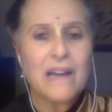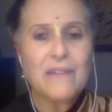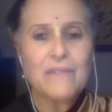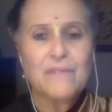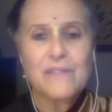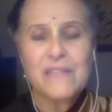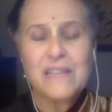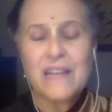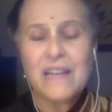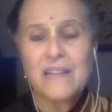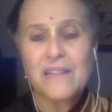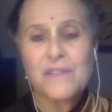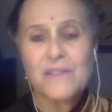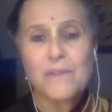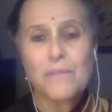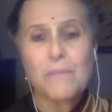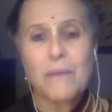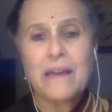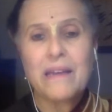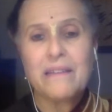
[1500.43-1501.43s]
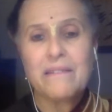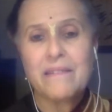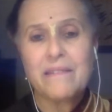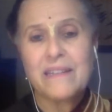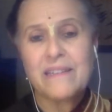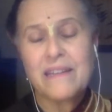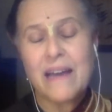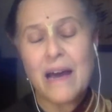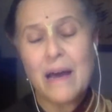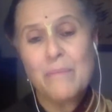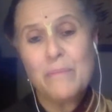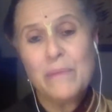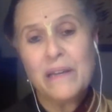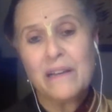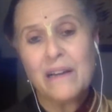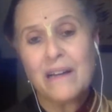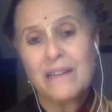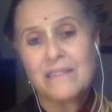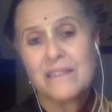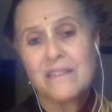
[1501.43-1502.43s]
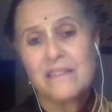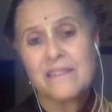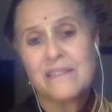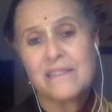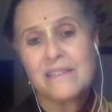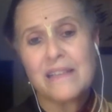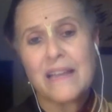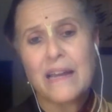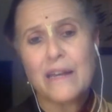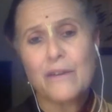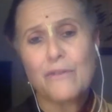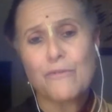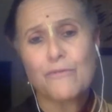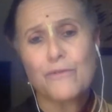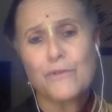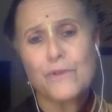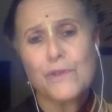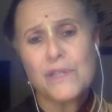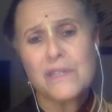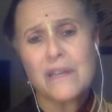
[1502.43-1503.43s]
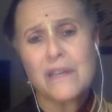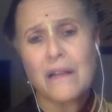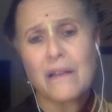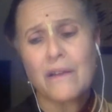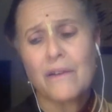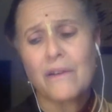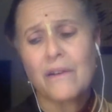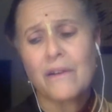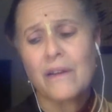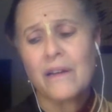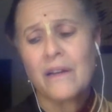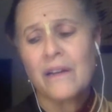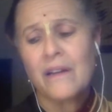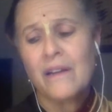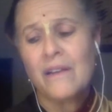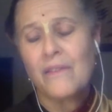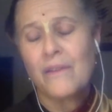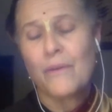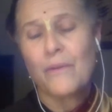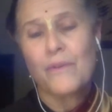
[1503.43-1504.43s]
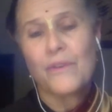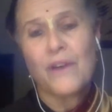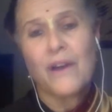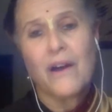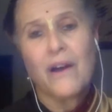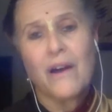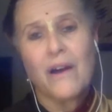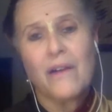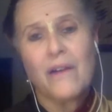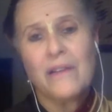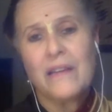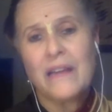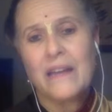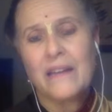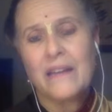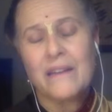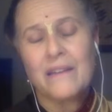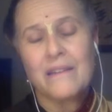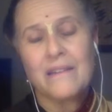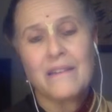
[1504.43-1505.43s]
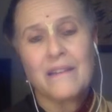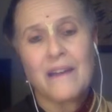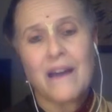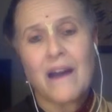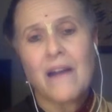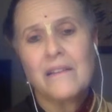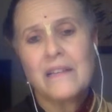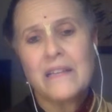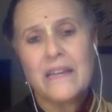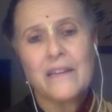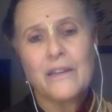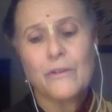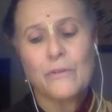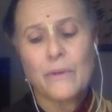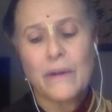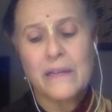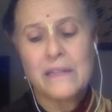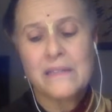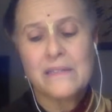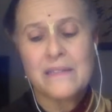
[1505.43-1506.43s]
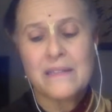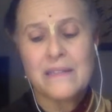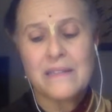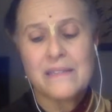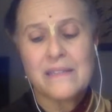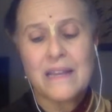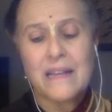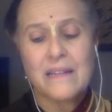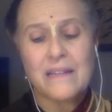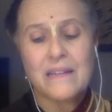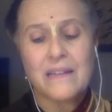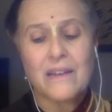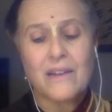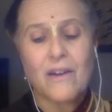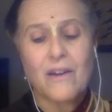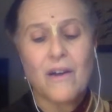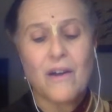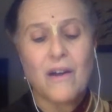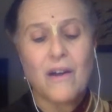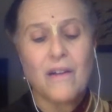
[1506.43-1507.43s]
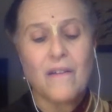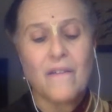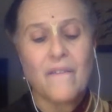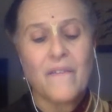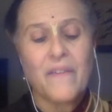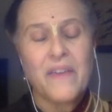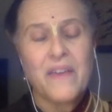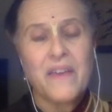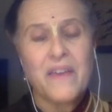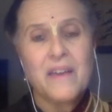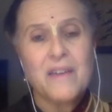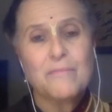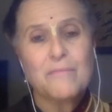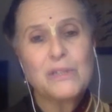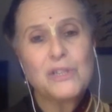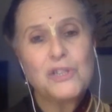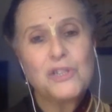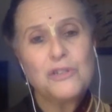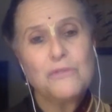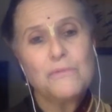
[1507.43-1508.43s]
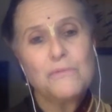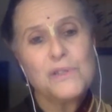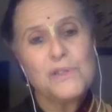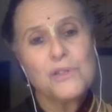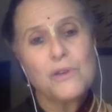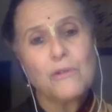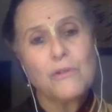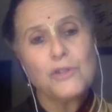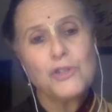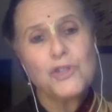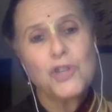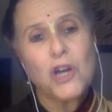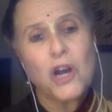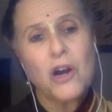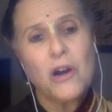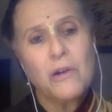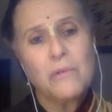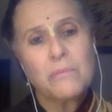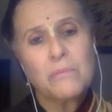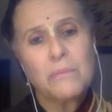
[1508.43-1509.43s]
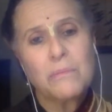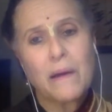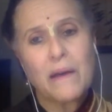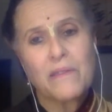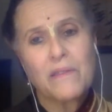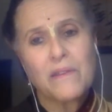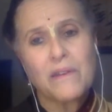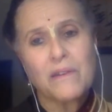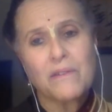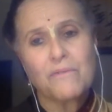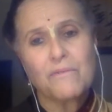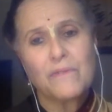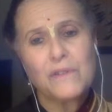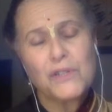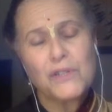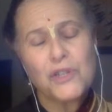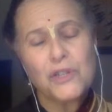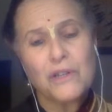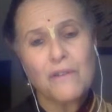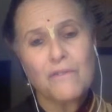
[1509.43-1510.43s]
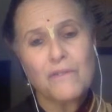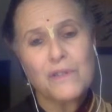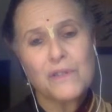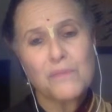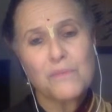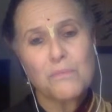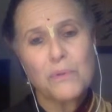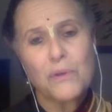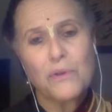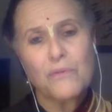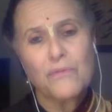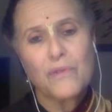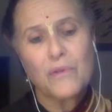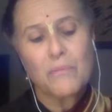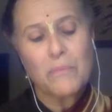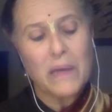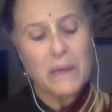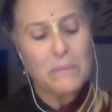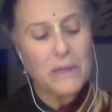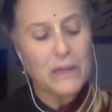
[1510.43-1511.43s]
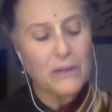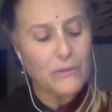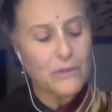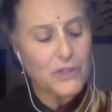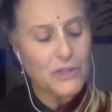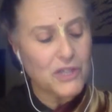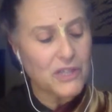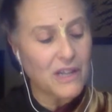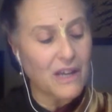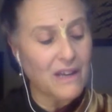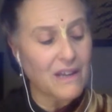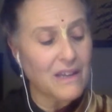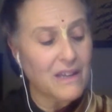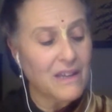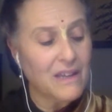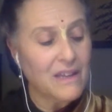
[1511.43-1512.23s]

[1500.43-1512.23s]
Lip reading: out of his hands. So by the time he got to this lady fruit seller, there was hardly any grains in his hand at all. But she was so charmed by the vision of this beautiful baby Krishna